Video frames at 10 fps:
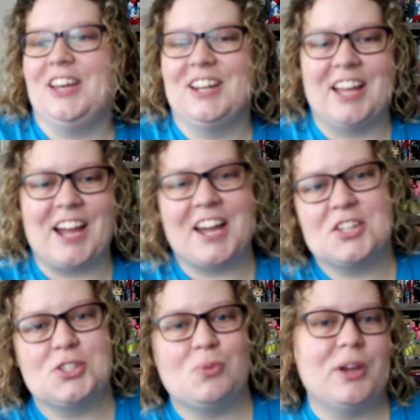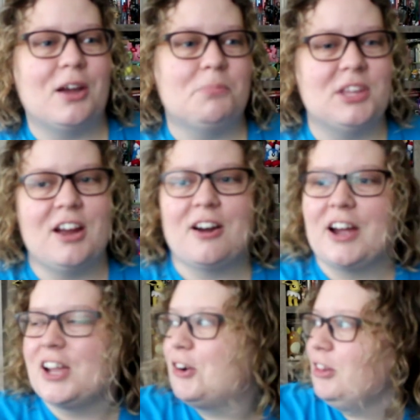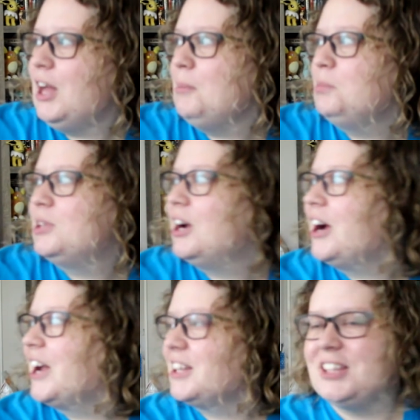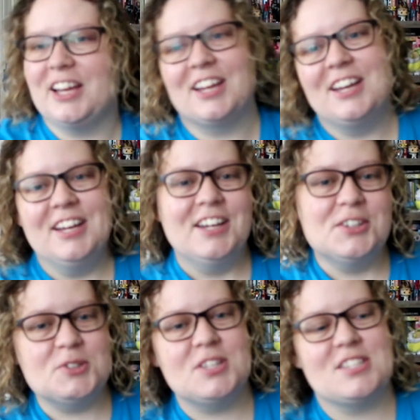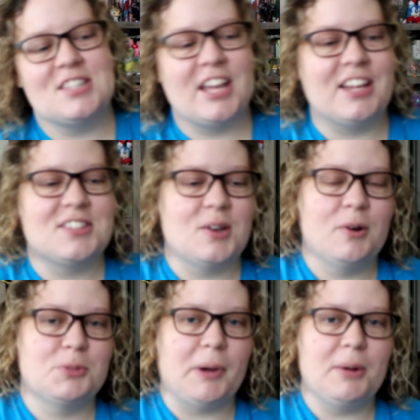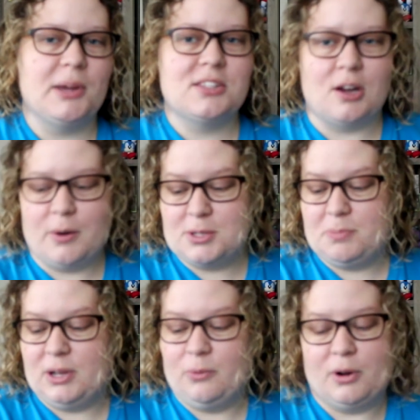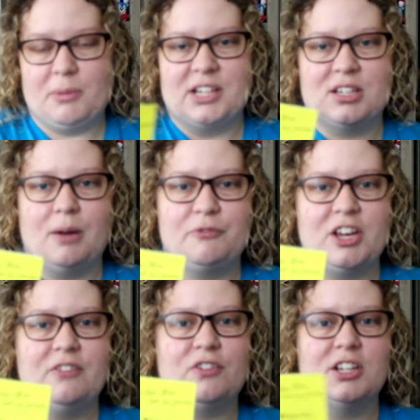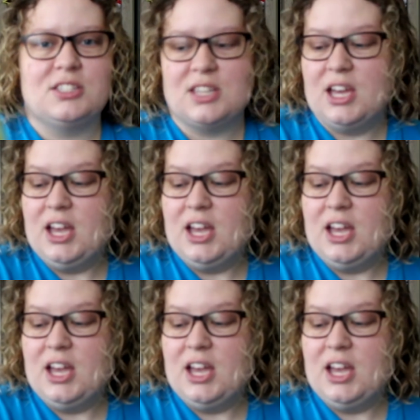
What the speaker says: Like, I could swing up there, I could climb up there, I could, like, do this and that. So Spider-Man's always been one of my top favorites.